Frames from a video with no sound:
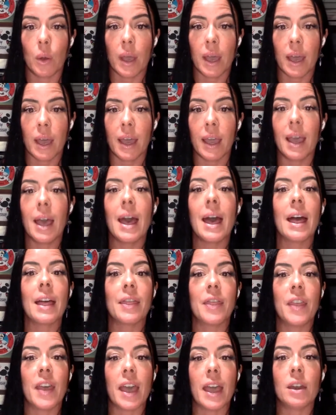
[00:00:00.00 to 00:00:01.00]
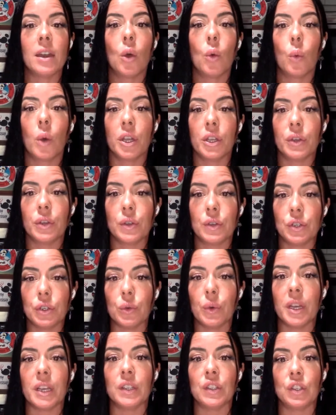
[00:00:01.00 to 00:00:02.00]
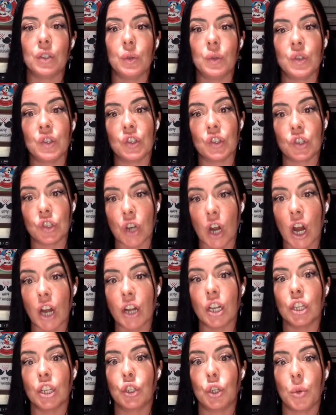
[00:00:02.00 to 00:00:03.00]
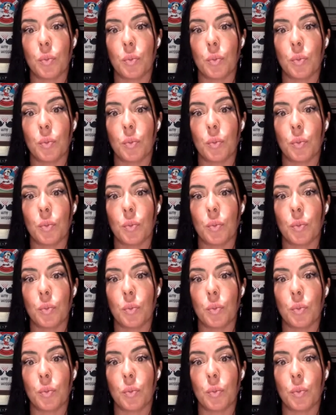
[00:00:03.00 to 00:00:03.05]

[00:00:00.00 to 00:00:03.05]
Okay. Then what you do is you start